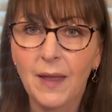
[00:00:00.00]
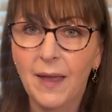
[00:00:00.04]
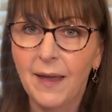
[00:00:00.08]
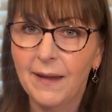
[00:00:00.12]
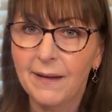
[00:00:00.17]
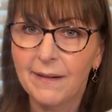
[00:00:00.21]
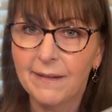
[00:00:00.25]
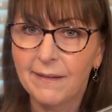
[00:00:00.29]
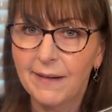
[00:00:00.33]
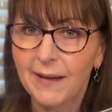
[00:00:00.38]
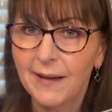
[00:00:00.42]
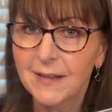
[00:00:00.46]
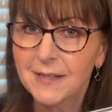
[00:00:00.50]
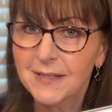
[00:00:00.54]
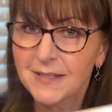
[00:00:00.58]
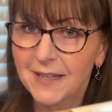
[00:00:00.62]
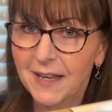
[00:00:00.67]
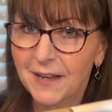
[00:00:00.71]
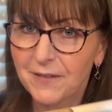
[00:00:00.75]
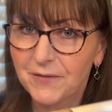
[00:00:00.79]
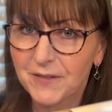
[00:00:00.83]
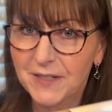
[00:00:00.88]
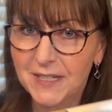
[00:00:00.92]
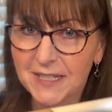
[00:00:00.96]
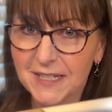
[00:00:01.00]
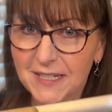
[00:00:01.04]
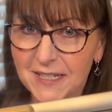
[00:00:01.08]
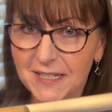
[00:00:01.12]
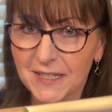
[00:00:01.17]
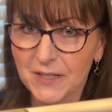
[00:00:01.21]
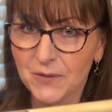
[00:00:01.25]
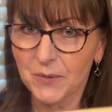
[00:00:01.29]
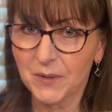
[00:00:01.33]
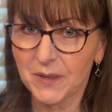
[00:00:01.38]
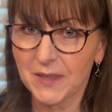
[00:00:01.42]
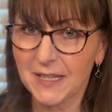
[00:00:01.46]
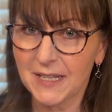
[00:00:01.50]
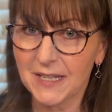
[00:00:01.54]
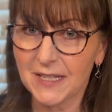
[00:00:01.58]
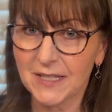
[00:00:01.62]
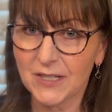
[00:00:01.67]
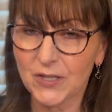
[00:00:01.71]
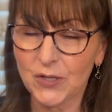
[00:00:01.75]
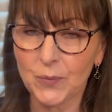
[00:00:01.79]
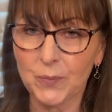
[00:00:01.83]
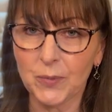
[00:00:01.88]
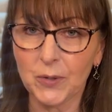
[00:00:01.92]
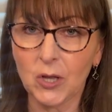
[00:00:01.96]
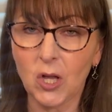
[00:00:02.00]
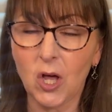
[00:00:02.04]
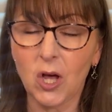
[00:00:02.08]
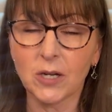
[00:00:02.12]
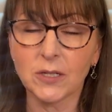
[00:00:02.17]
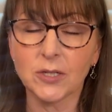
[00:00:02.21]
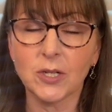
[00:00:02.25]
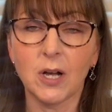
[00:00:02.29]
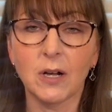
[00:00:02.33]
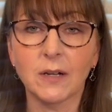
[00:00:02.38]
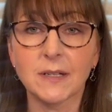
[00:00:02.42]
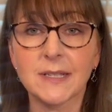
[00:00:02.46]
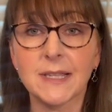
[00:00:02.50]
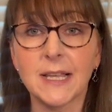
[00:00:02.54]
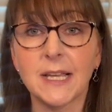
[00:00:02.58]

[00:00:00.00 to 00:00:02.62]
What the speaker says: in a nice safe distance with these super long tongs.